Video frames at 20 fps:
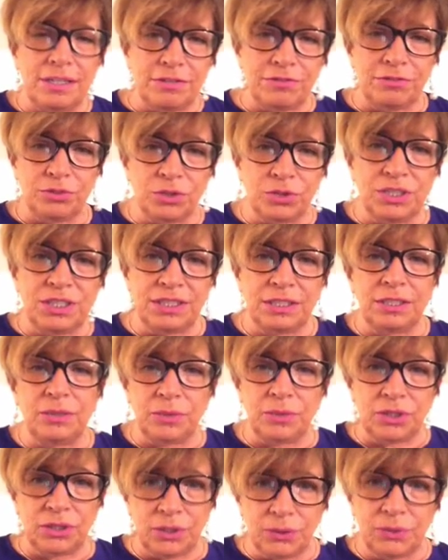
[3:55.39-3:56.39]
if you're dealing
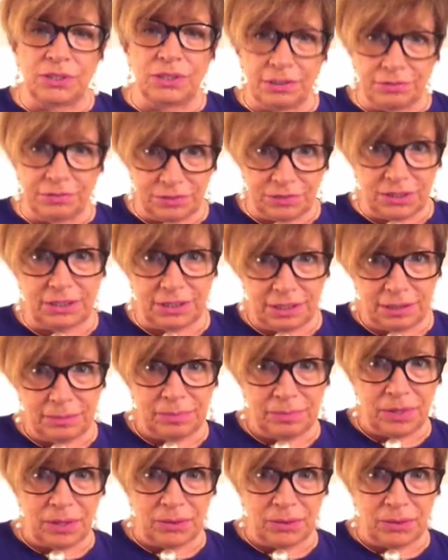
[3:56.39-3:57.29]
with low self-esteem